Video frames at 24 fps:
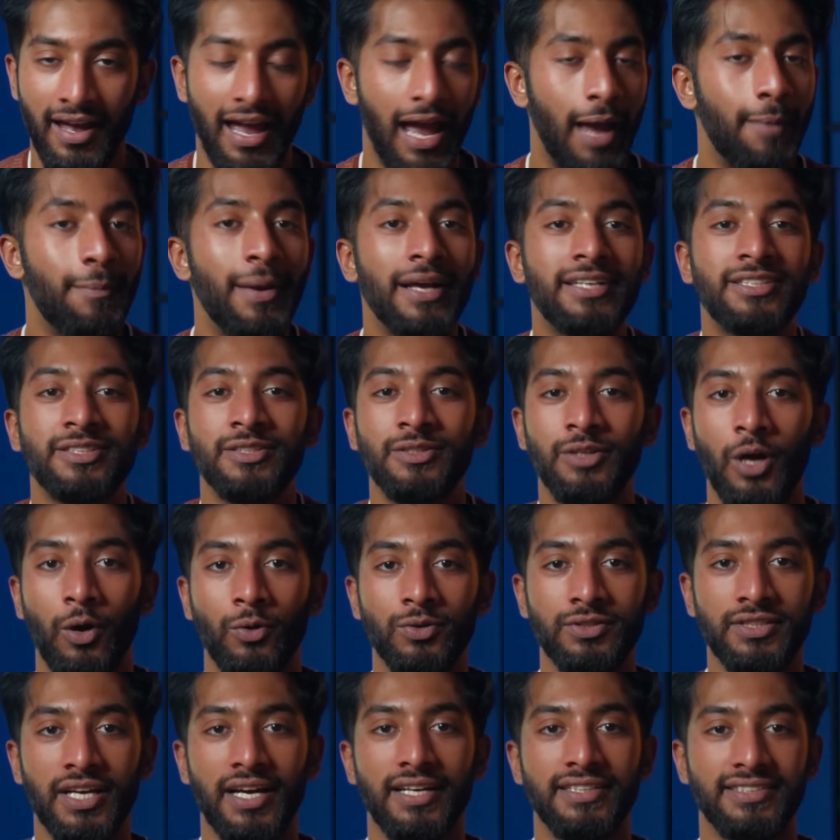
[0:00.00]
It makes no
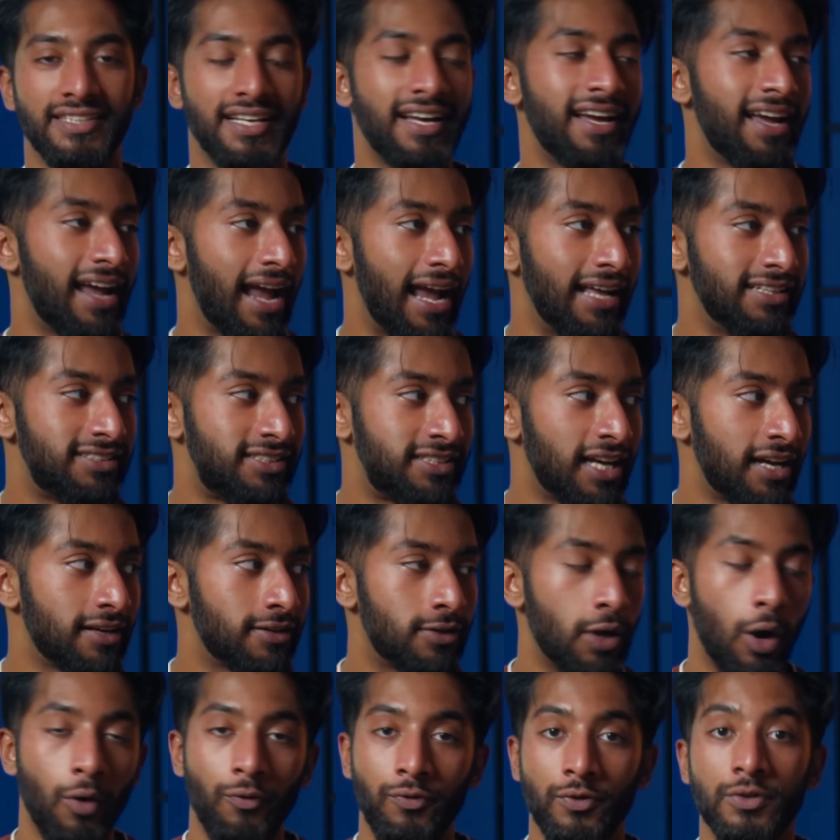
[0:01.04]
sense. Instead,
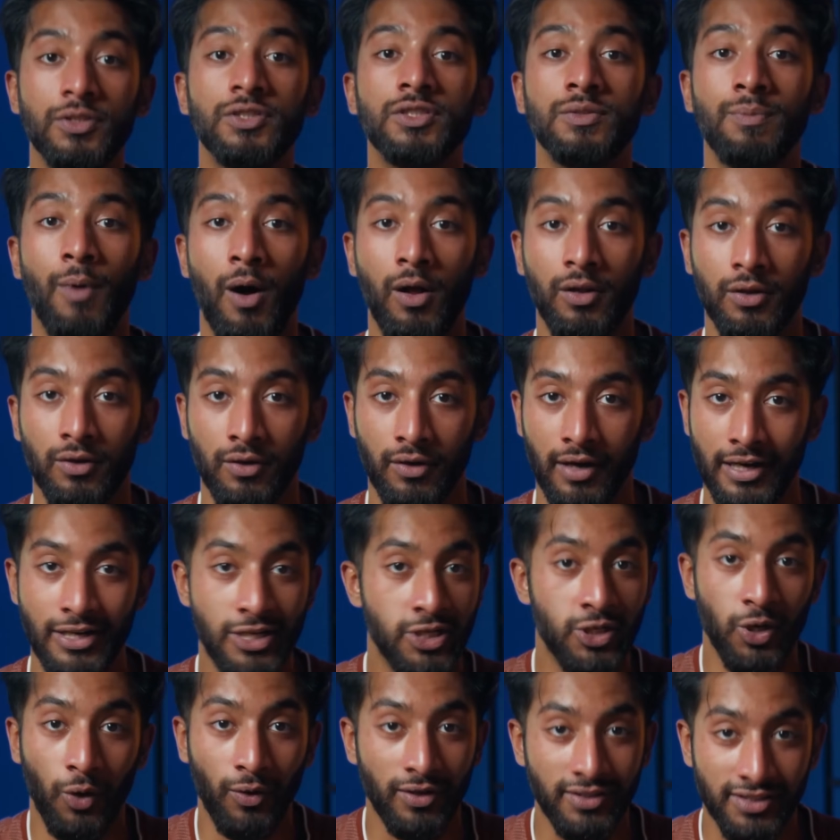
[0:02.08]
go for smaller
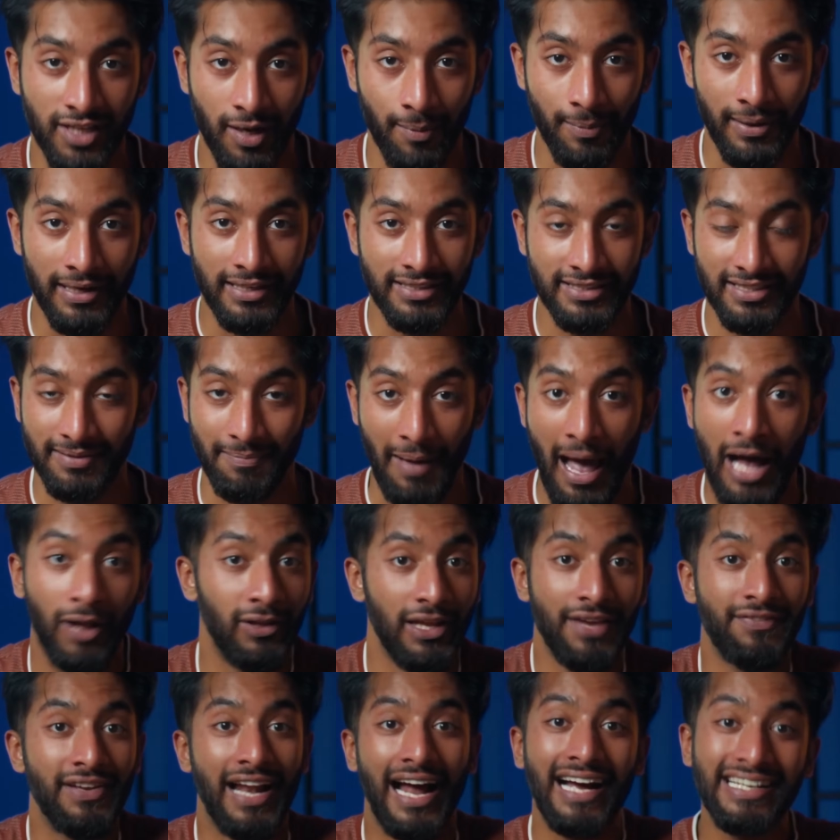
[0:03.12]
insurance companies,
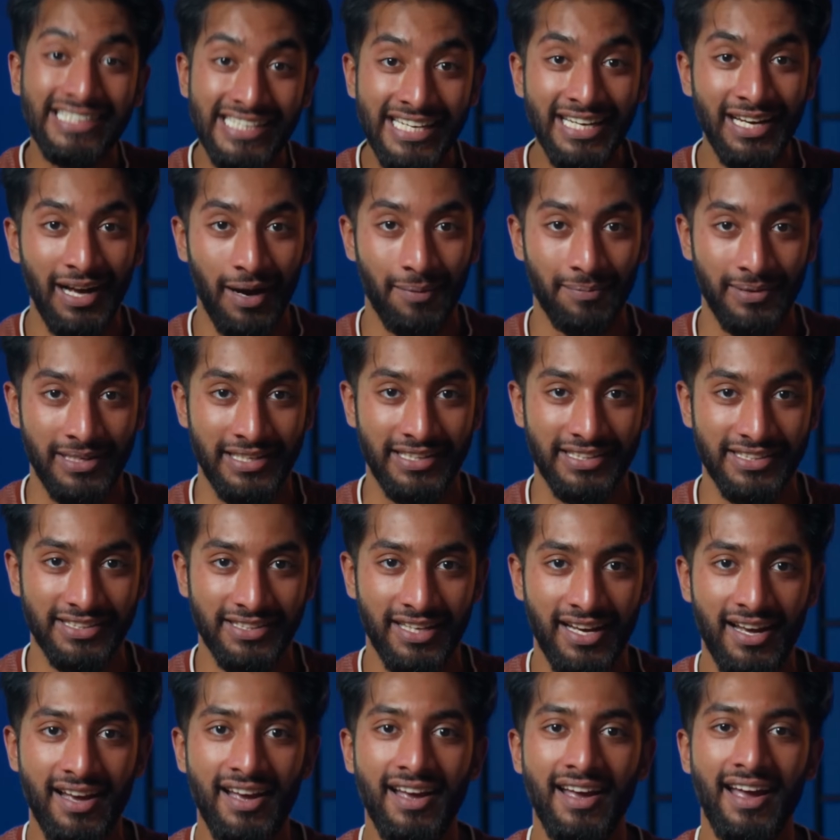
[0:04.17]
hell, even IT companies,
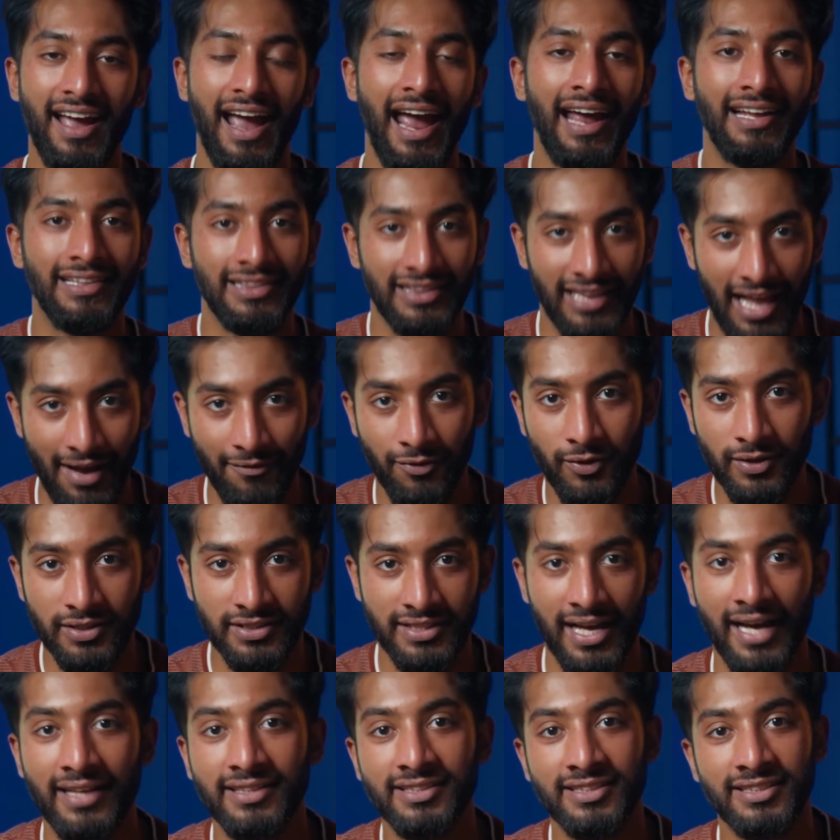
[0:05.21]
and leverage
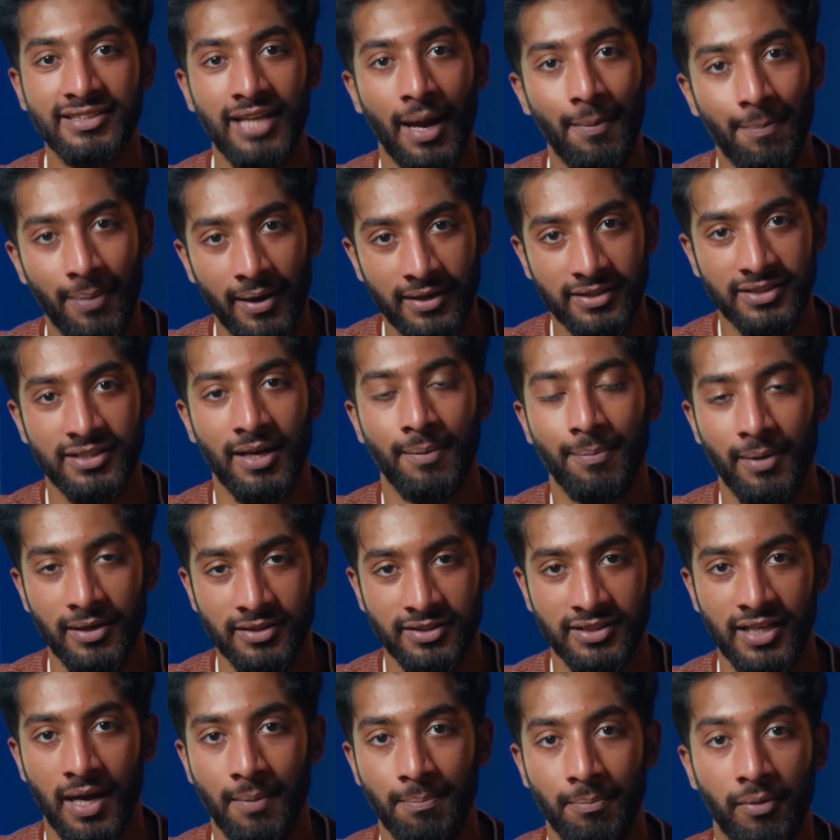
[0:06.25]
that step by step by
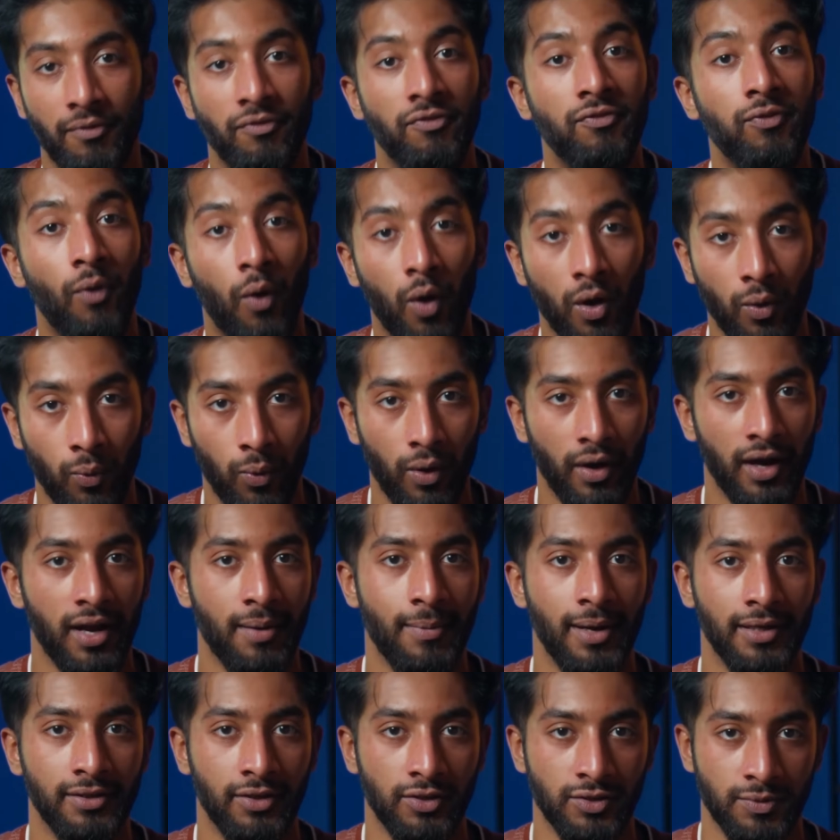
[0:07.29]
step before worrying
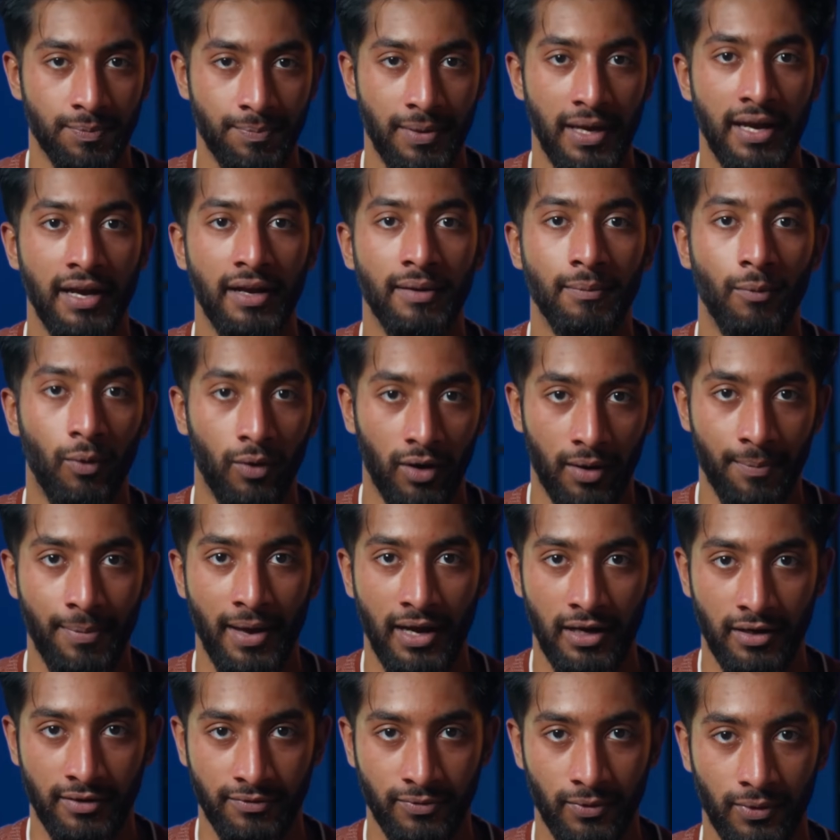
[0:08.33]
about those big, more
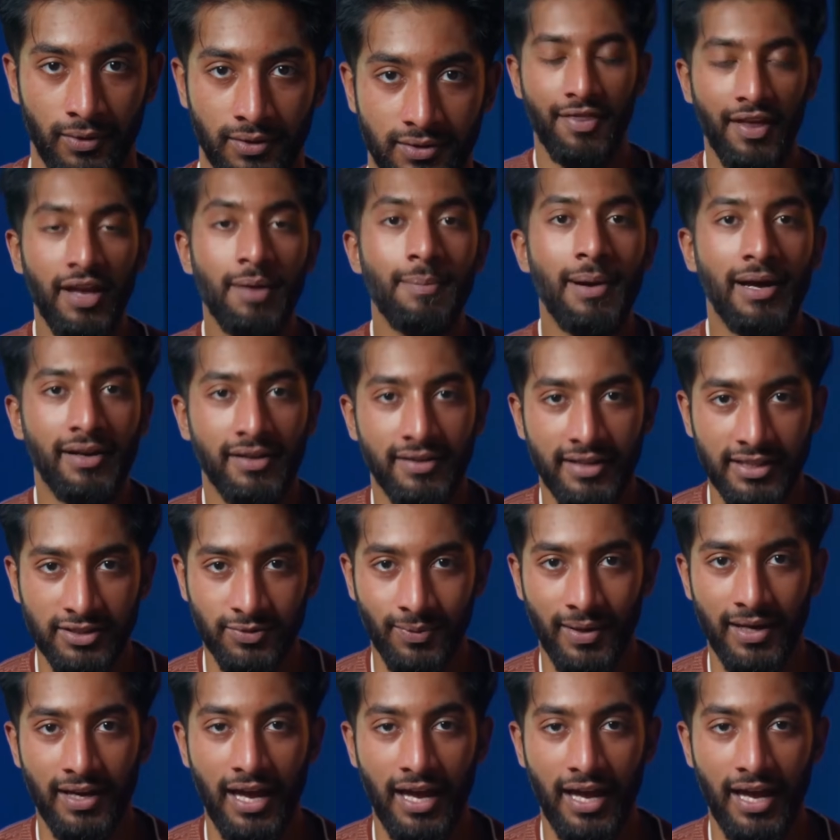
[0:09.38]
competitive roles. Think about it this way.